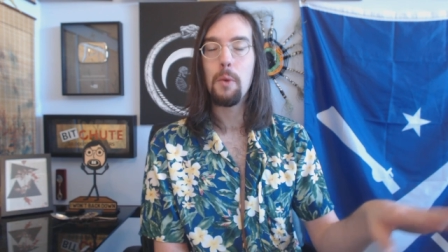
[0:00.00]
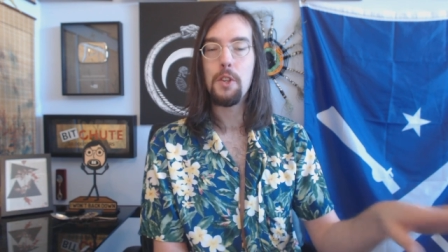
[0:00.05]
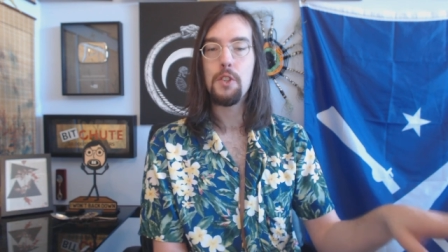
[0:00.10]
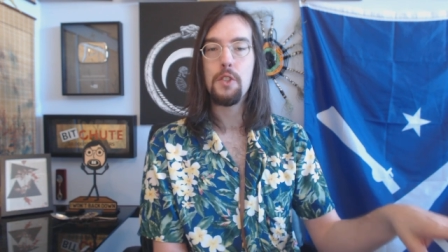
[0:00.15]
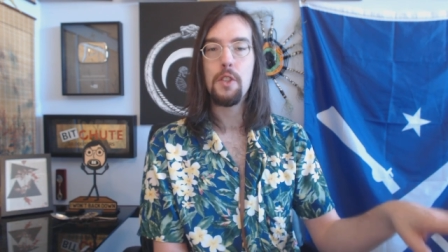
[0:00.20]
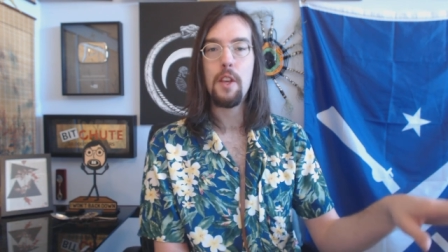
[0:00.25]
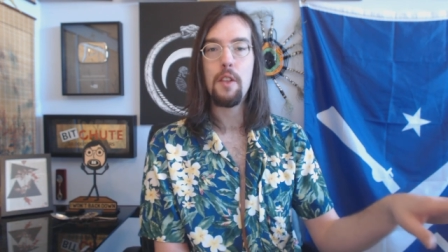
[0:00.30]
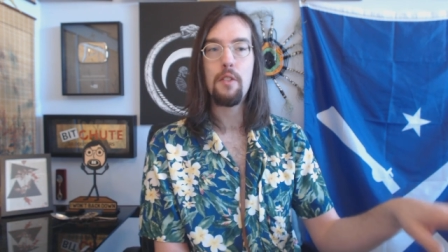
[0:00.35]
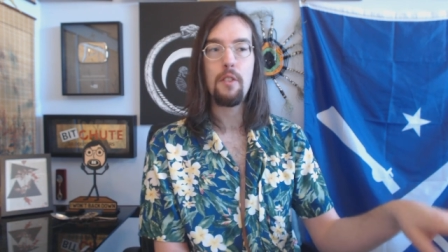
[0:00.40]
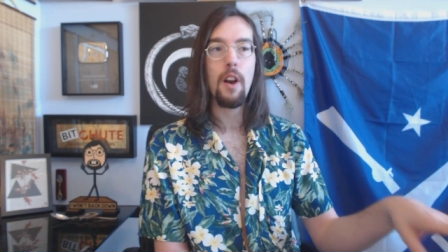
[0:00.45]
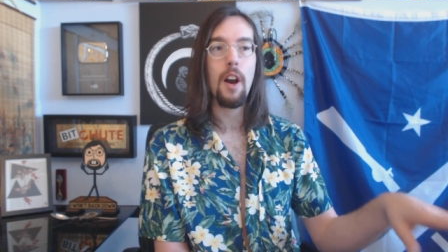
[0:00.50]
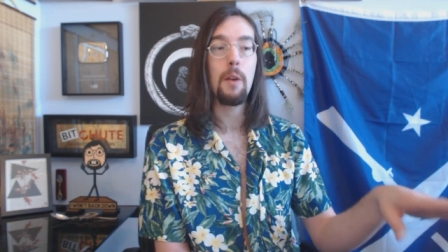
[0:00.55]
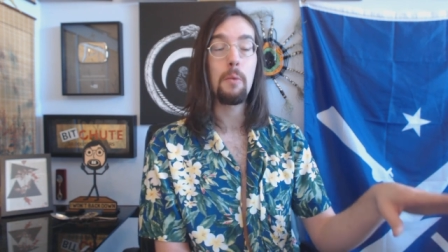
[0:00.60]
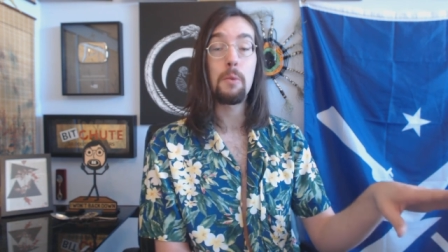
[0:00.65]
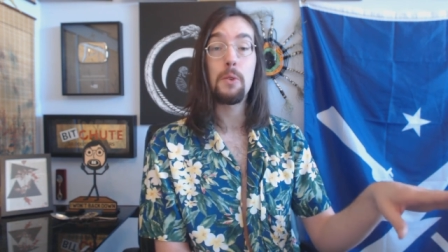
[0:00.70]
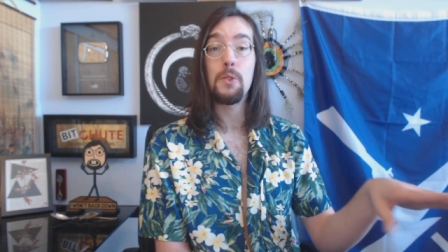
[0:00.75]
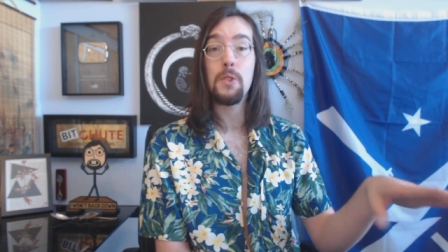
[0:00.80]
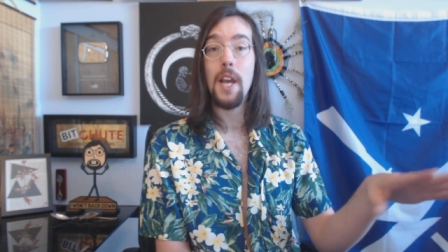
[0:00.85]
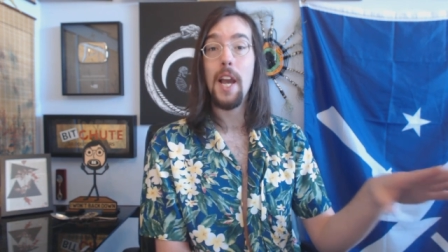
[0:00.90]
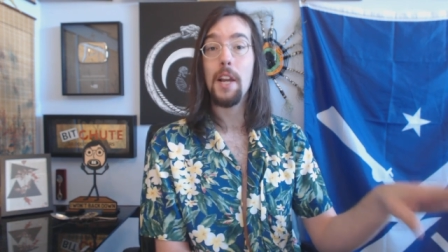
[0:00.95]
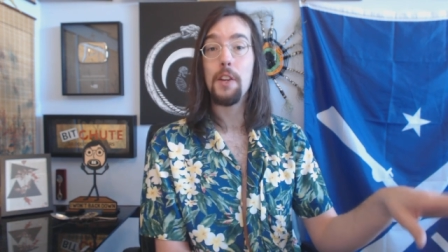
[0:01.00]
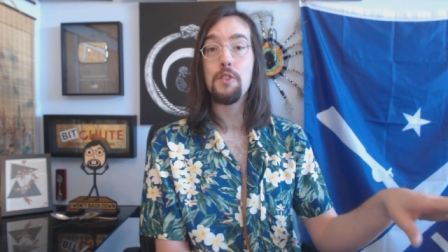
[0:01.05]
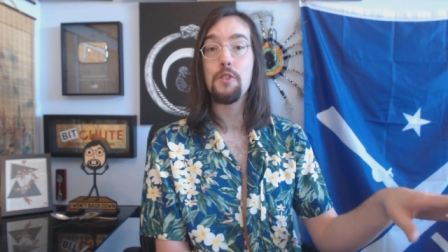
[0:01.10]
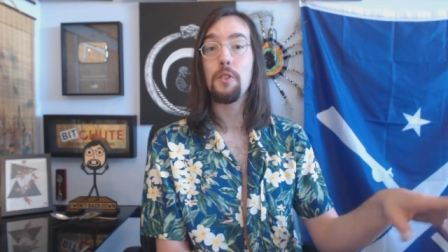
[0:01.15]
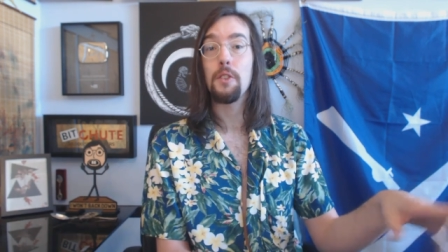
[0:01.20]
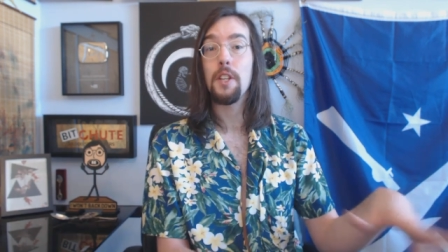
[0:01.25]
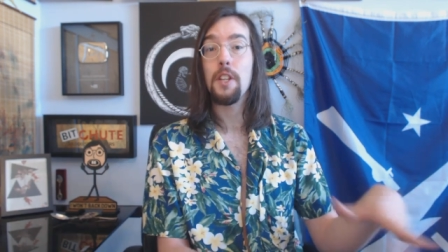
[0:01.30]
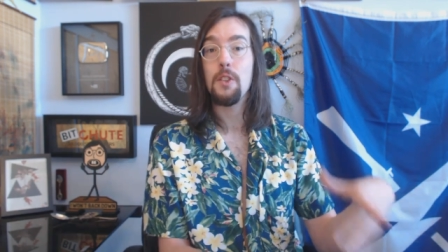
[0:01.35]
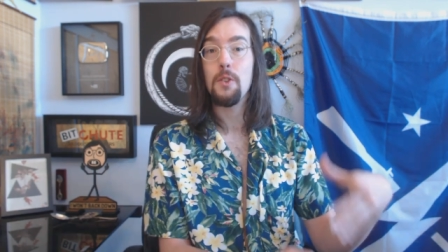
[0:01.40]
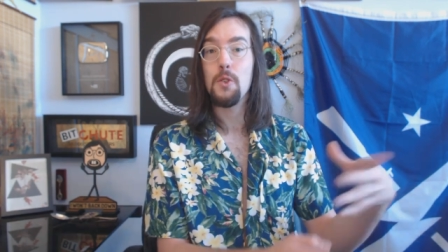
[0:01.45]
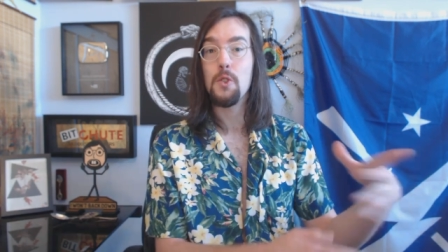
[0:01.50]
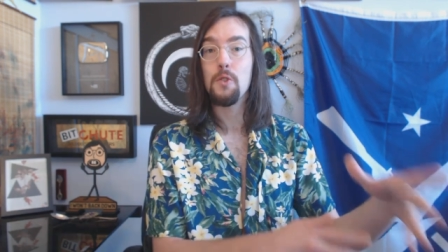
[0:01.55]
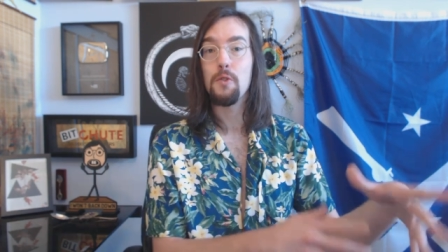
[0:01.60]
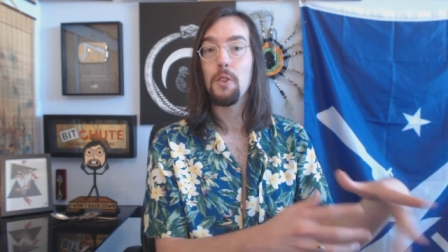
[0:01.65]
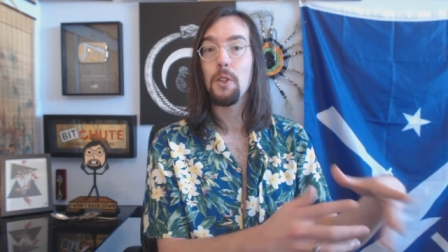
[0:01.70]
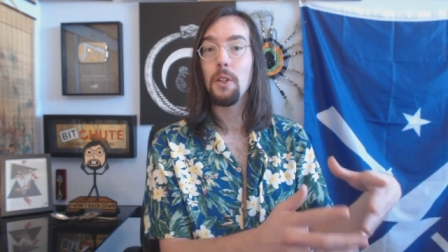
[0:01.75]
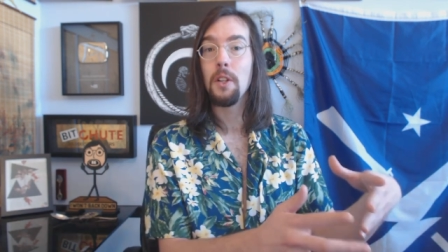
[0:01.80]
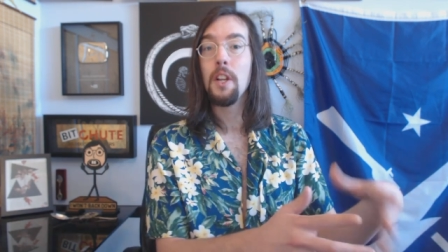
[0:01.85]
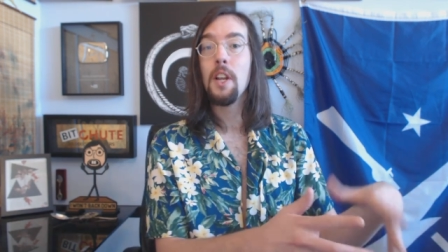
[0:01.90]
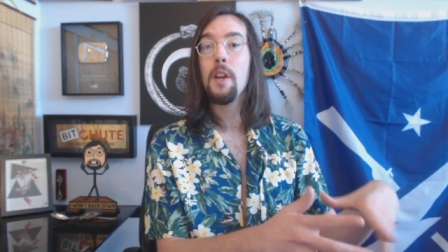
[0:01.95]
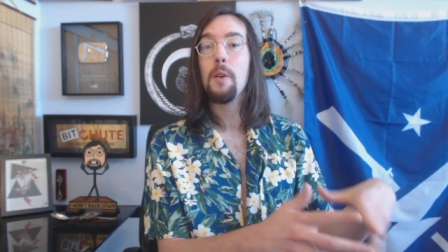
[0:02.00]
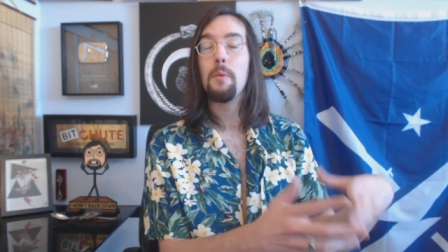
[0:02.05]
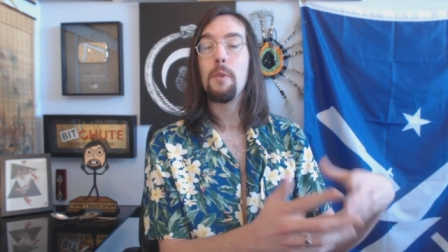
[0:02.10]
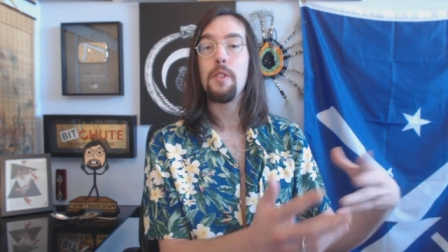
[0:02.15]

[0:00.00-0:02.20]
which they thought was actually useful